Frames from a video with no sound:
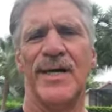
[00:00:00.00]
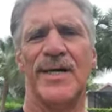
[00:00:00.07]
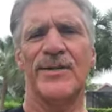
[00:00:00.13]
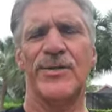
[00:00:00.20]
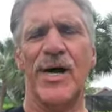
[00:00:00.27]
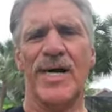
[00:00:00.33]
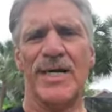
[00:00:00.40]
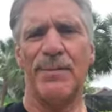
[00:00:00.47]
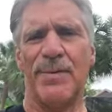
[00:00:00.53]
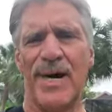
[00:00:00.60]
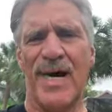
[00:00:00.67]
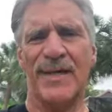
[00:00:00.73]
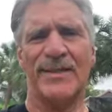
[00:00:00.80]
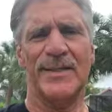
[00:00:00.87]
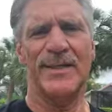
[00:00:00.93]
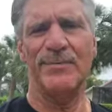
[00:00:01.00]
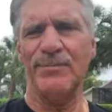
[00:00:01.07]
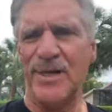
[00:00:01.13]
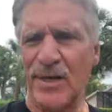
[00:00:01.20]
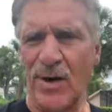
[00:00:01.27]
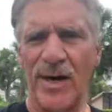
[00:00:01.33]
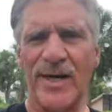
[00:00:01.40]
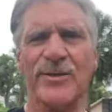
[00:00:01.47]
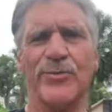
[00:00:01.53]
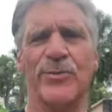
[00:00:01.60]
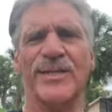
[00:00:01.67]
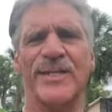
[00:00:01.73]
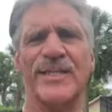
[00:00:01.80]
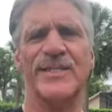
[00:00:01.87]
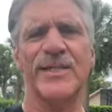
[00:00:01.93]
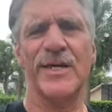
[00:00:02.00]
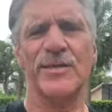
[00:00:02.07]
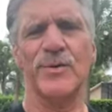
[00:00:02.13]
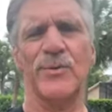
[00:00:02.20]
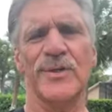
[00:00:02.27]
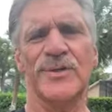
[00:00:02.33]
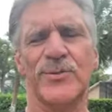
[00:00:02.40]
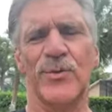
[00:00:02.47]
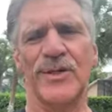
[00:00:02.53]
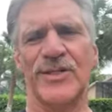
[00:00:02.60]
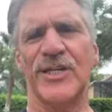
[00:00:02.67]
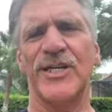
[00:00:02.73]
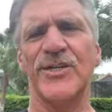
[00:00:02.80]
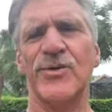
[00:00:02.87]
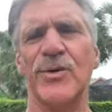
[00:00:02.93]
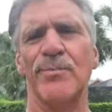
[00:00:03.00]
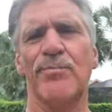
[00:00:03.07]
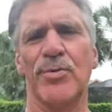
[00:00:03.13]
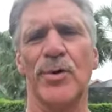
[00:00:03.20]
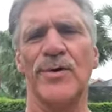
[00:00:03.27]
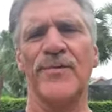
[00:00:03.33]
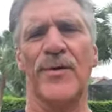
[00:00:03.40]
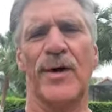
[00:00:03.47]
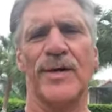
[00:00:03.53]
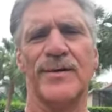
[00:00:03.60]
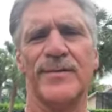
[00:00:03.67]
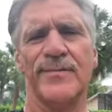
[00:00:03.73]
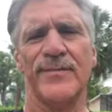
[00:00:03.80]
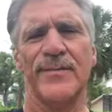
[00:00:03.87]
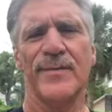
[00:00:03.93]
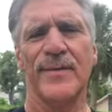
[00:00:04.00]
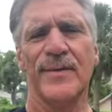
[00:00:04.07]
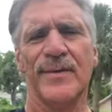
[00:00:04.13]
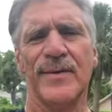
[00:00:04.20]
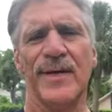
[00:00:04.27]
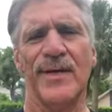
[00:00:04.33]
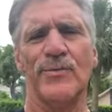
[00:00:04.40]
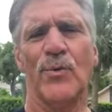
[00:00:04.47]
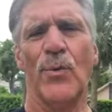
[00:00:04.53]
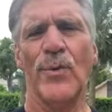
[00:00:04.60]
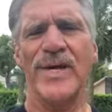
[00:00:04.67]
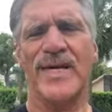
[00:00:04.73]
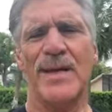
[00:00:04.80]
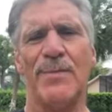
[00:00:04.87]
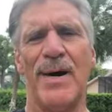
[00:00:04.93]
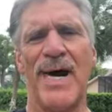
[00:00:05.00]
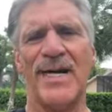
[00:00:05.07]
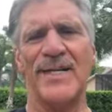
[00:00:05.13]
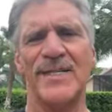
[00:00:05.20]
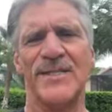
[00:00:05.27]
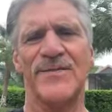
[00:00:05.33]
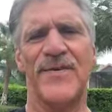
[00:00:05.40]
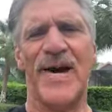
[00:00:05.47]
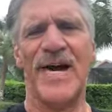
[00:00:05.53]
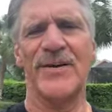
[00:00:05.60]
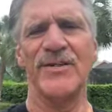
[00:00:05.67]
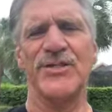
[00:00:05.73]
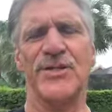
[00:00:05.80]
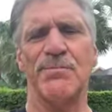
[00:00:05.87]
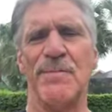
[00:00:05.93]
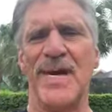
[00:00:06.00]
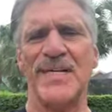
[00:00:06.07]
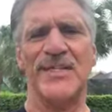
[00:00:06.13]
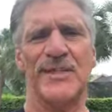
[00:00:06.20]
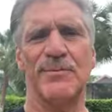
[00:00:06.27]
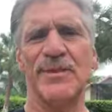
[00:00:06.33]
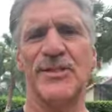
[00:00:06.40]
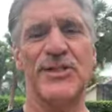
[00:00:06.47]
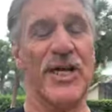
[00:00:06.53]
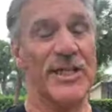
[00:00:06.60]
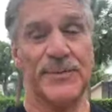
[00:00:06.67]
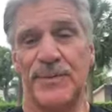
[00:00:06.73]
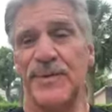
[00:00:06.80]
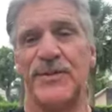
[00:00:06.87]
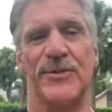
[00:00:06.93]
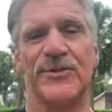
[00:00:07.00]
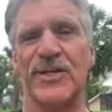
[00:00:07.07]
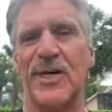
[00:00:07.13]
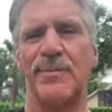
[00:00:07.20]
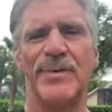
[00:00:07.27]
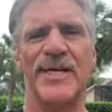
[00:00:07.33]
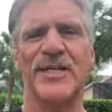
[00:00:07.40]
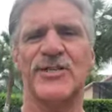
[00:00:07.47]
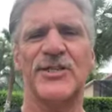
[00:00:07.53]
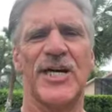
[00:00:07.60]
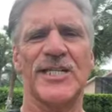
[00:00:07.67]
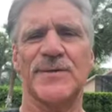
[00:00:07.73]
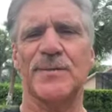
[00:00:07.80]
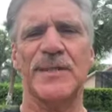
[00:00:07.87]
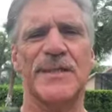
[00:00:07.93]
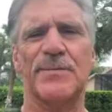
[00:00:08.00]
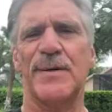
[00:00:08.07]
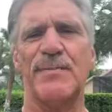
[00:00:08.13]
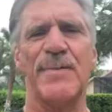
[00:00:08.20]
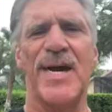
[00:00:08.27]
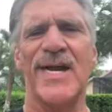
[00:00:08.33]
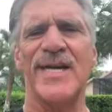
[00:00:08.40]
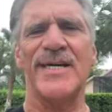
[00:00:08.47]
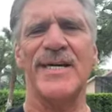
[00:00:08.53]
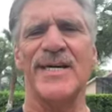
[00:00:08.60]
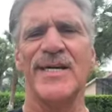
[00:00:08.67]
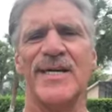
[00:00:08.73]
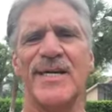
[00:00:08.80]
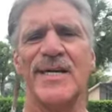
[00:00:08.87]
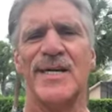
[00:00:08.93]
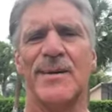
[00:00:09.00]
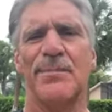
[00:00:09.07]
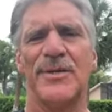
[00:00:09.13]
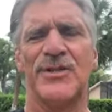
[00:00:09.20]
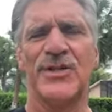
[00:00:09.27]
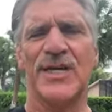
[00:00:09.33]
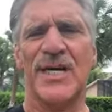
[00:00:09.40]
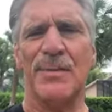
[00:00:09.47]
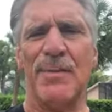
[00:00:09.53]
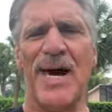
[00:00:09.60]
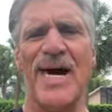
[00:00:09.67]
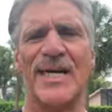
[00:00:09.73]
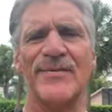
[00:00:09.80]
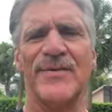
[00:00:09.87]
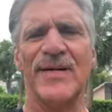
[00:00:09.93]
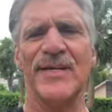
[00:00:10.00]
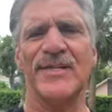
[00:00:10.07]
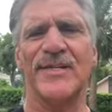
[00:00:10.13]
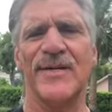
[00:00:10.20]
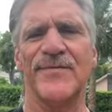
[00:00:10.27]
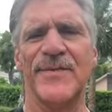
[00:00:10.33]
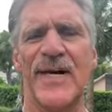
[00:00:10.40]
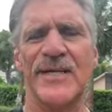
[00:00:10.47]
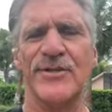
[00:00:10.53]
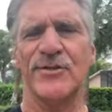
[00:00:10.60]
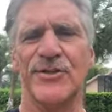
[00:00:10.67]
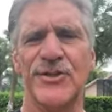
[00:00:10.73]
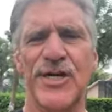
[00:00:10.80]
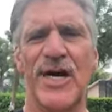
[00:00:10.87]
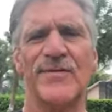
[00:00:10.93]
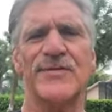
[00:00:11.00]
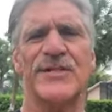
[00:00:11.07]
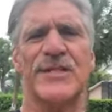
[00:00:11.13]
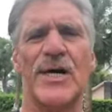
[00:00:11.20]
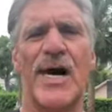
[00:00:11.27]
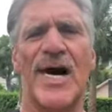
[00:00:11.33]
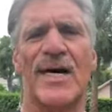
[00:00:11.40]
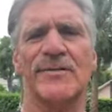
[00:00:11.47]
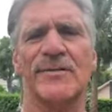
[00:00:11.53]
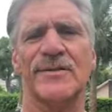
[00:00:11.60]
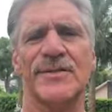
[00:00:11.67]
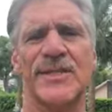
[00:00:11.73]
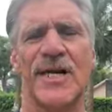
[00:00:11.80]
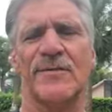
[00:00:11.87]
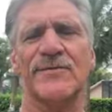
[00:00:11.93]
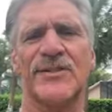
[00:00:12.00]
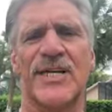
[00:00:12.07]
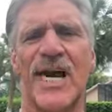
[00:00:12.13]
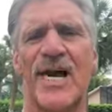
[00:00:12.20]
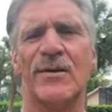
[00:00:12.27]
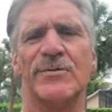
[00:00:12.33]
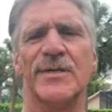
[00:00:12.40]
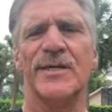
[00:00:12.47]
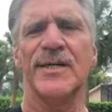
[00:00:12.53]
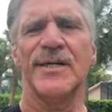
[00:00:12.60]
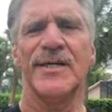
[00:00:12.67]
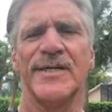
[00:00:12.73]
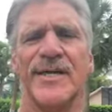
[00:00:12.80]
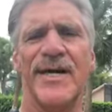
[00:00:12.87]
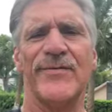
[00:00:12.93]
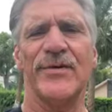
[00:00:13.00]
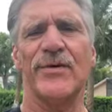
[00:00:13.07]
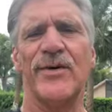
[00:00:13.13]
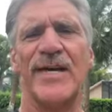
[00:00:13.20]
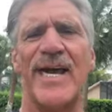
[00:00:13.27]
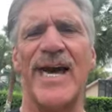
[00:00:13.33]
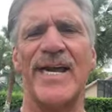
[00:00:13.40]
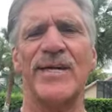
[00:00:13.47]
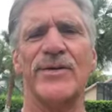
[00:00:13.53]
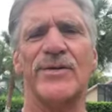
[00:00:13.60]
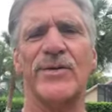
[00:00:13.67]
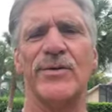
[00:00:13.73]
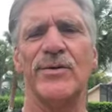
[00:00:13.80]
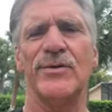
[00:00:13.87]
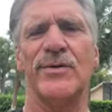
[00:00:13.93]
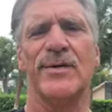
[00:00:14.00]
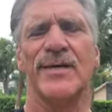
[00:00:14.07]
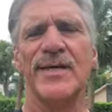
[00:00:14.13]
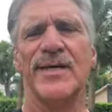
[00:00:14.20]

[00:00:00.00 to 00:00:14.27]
And talk about and be honest with each other, which, which can you improve on? And when we come out of this virus, you make some adjustments. There's gonna be adjustments to be made, but you come out of it, you've done your self-scout, self-scout, you have a good attitude,